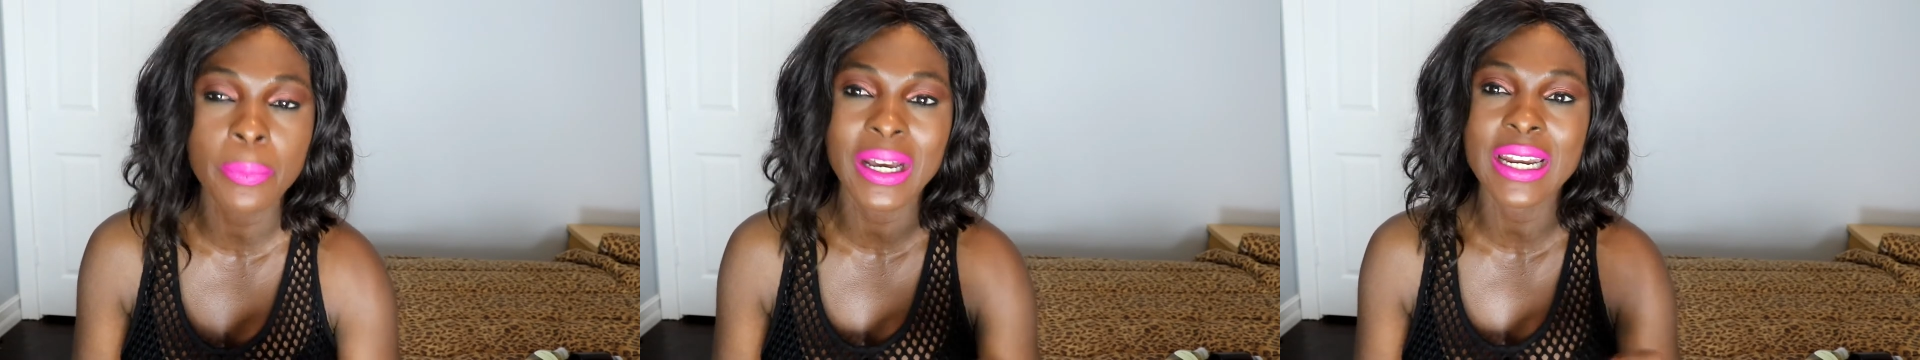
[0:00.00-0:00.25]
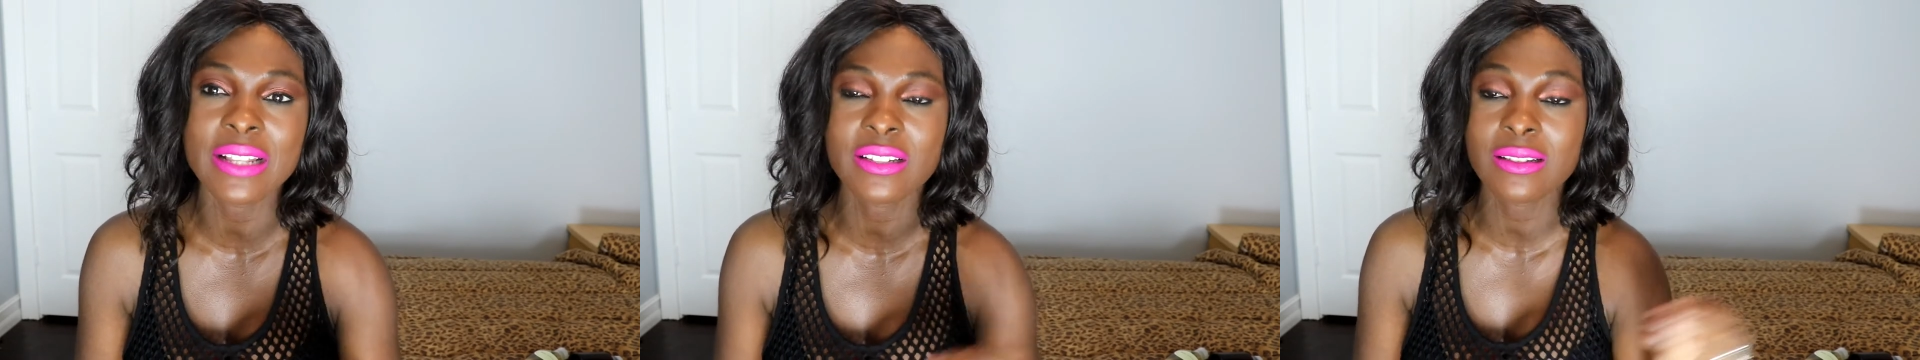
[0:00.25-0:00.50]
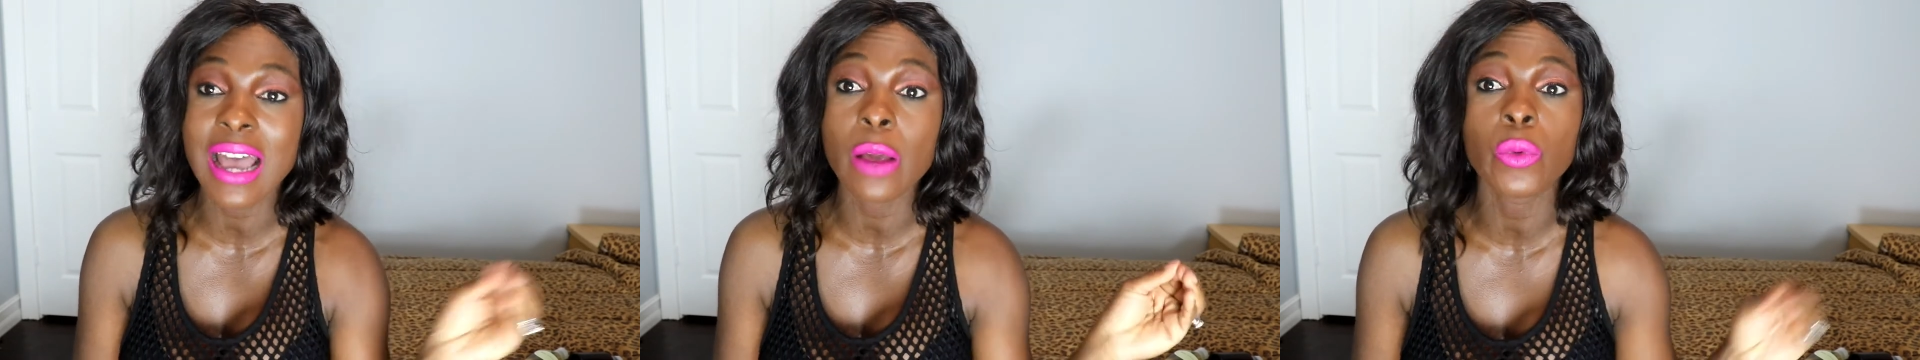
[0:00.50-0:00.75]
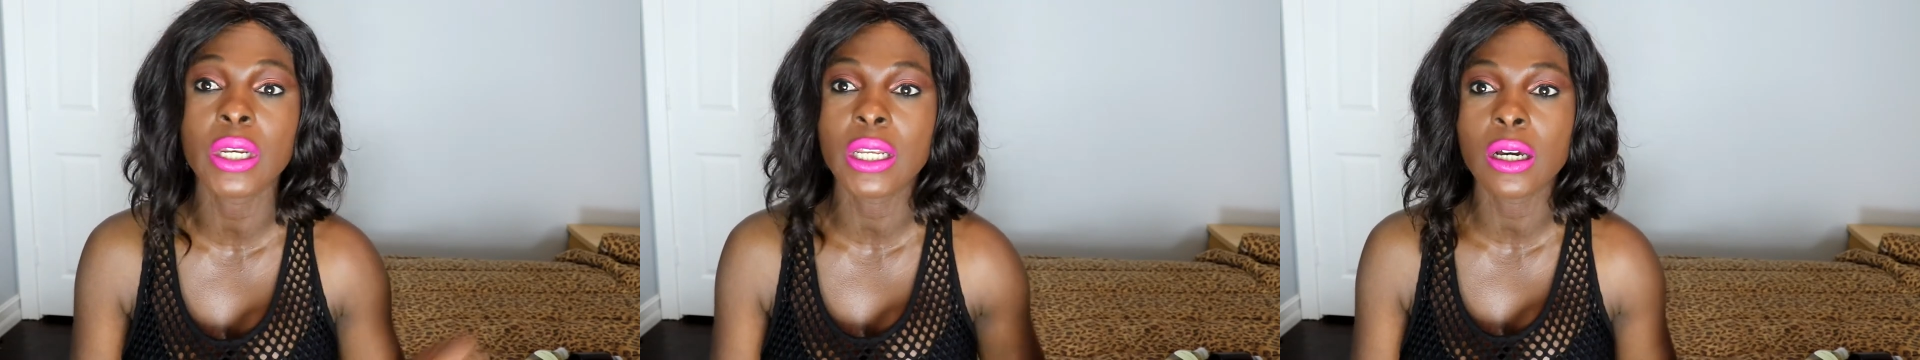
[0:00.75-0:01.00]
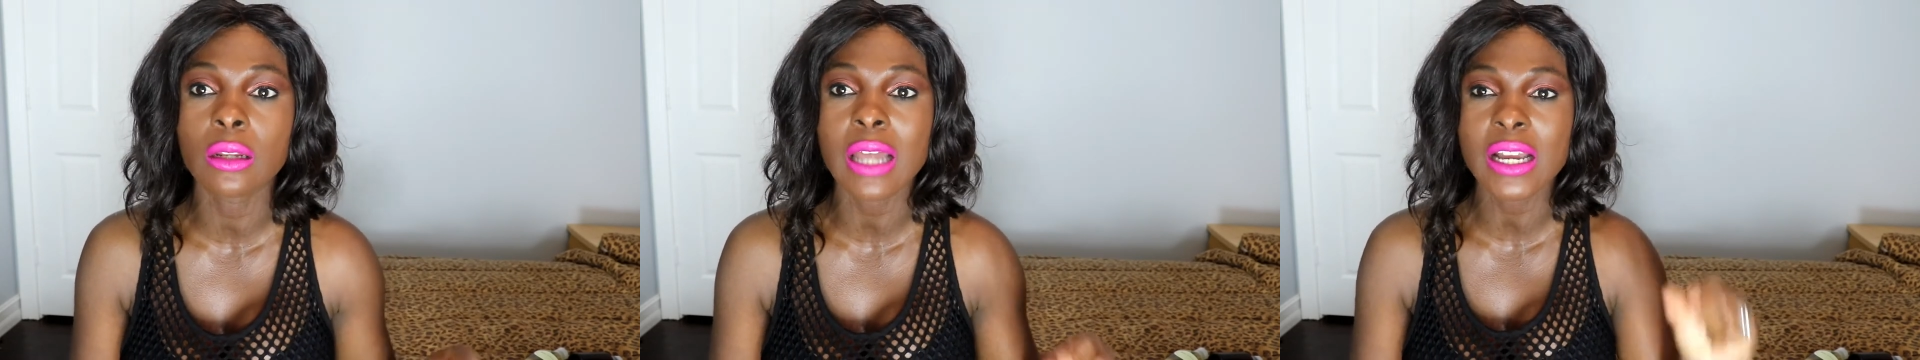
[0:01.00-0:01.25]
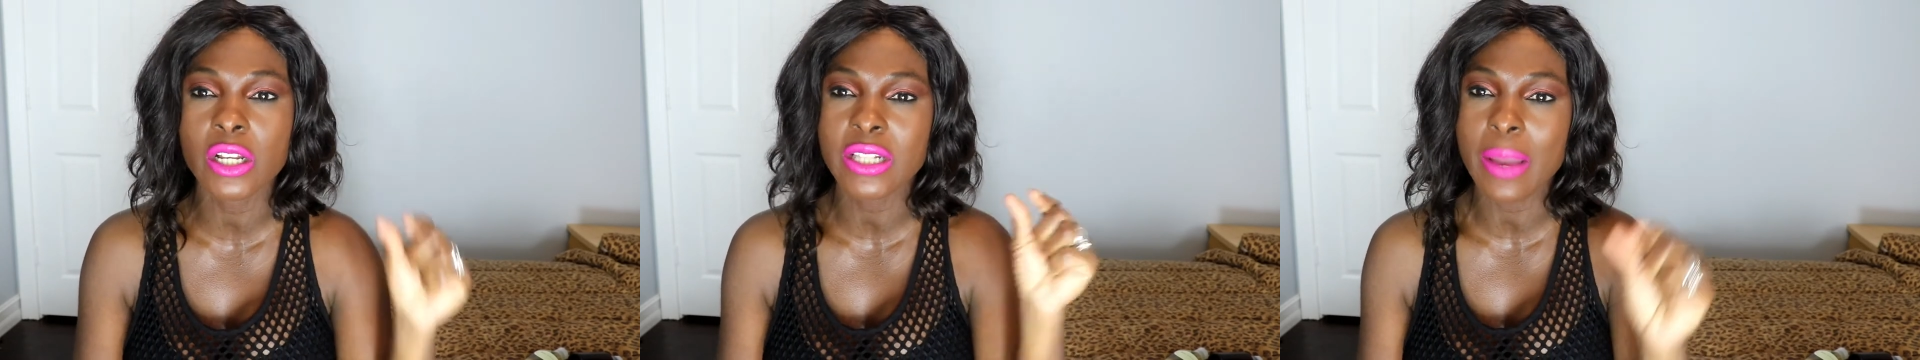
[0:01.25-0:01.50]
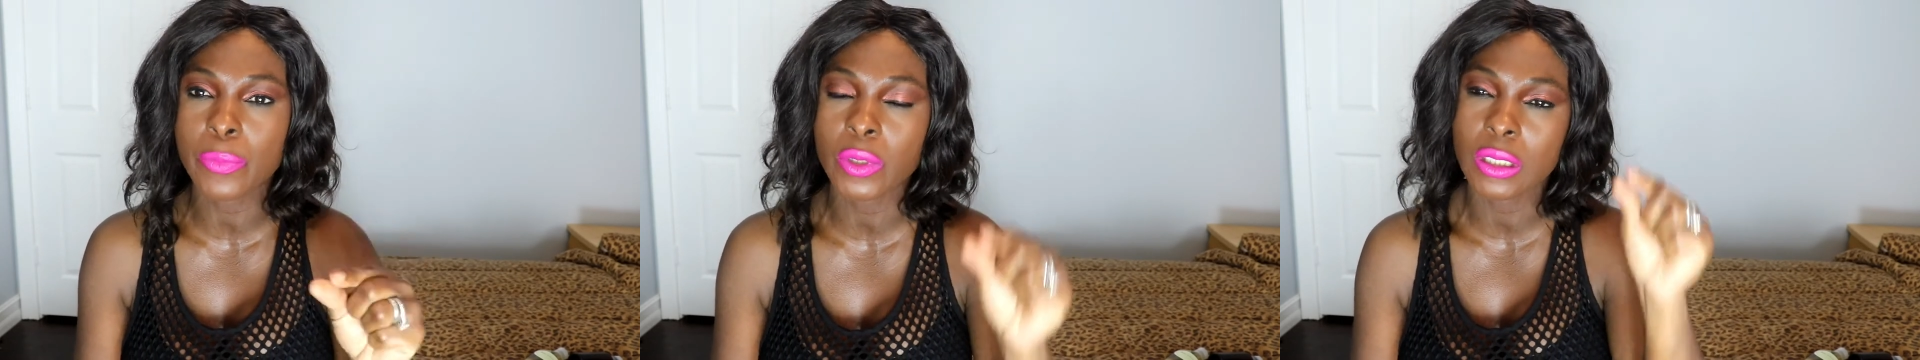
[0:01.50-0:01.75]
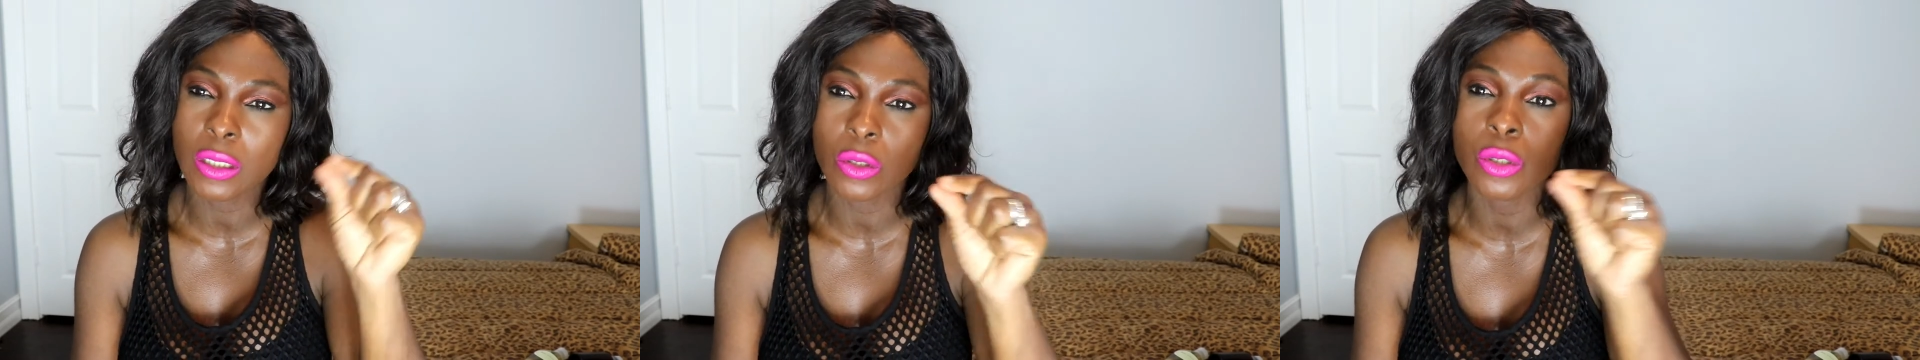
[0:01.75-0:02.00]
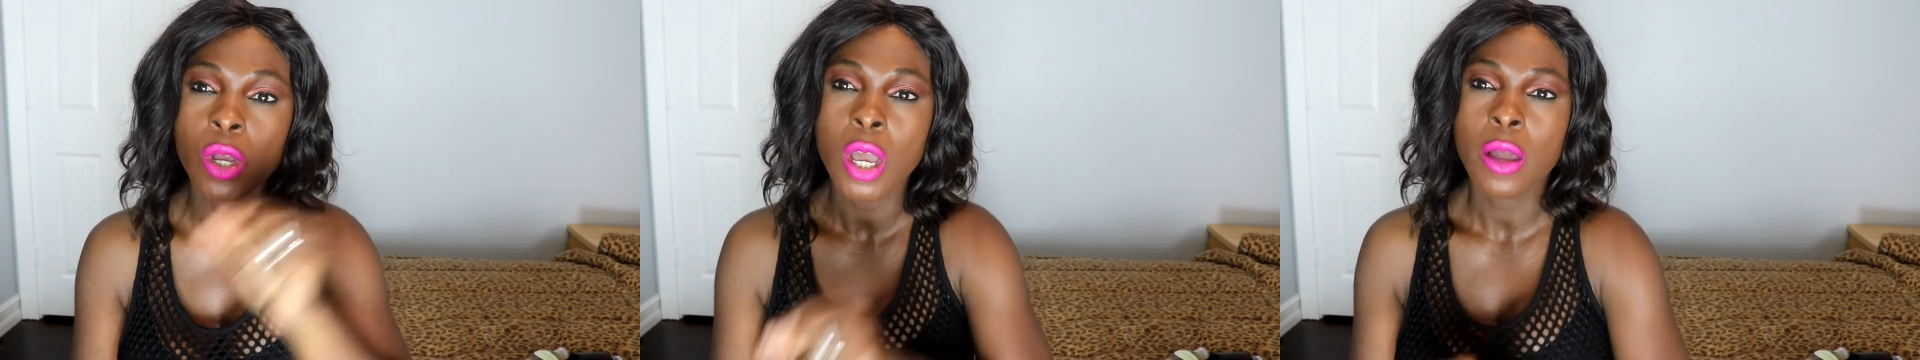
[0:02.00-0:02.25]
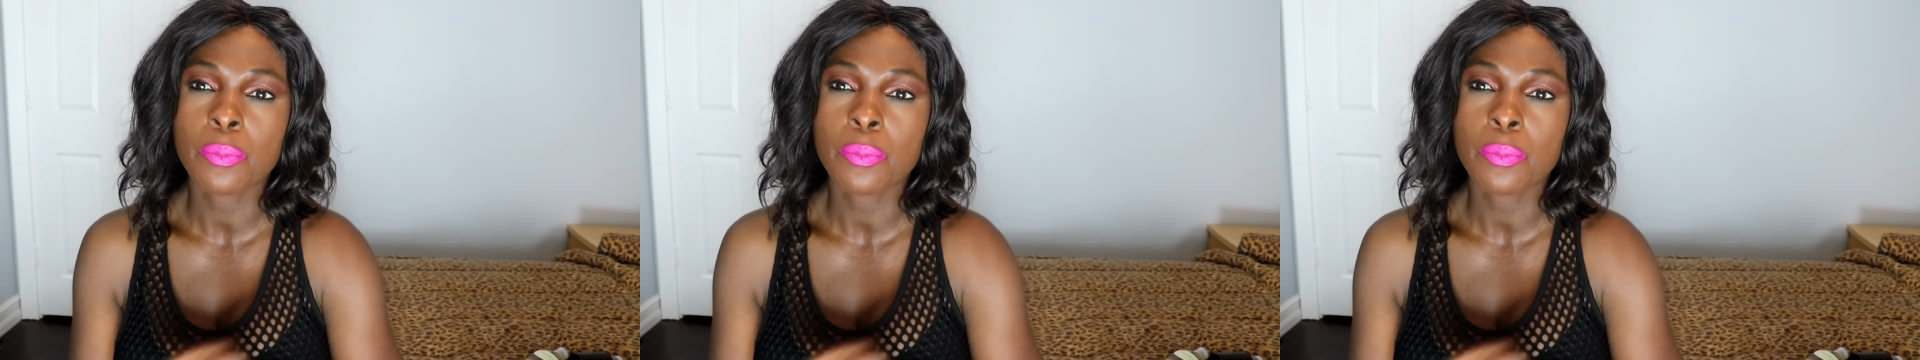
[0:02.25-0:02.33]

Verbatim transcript: but it's not really a lot, because I put little